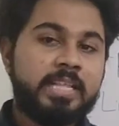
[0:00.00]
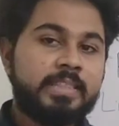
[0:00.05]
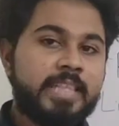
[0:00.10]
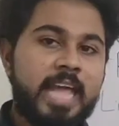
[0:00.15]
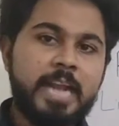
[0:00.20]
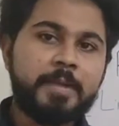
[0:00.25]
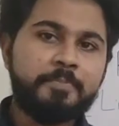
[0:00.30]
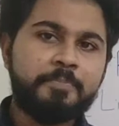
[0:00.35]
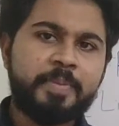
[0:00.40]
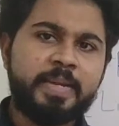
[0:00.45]

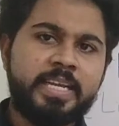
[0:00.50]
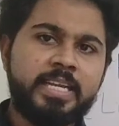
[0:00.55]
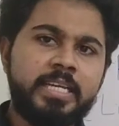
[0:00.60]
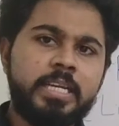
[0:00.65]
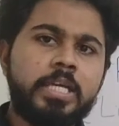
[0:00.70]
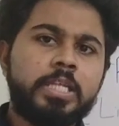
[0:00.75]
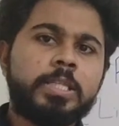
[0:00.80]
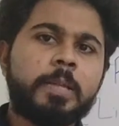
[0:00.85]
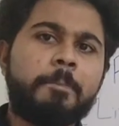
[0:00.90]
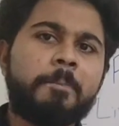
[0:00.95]
That
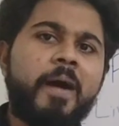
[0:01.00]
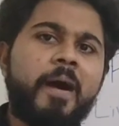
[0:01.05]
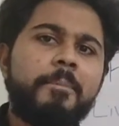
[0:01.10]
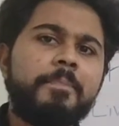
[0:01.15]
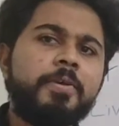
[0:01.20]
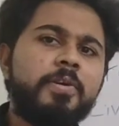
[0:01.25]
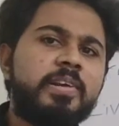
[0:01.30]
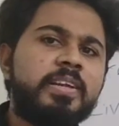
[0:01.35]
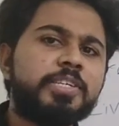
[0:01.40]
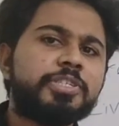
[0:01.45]
means the
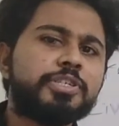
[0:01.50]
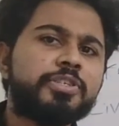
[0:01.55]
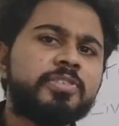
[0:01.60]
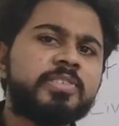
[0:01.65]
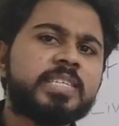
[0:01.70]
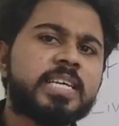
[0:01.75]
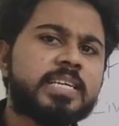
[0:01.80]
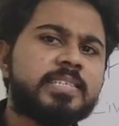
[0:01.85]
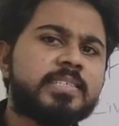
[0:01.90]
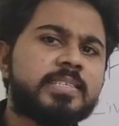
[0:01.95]
population
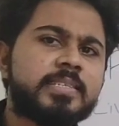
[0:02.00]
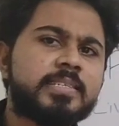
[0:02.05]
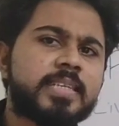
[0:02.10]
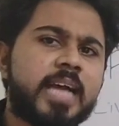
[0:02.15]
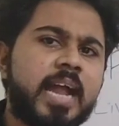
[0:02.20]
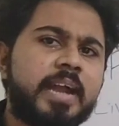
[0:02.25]
sizes